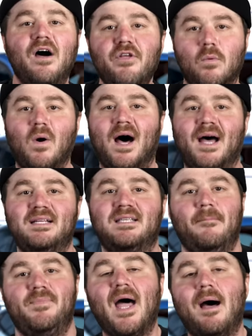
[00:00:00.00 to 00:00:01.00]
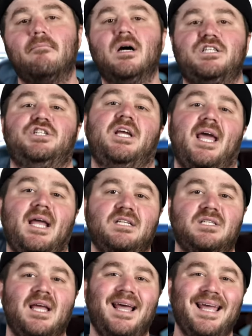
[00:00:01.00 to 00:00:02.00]
Otherwise, not much
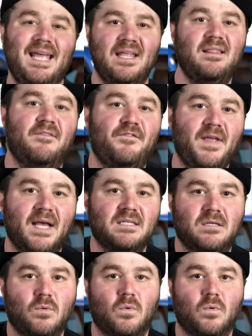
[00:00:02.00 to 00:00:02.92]
change in the Fiesta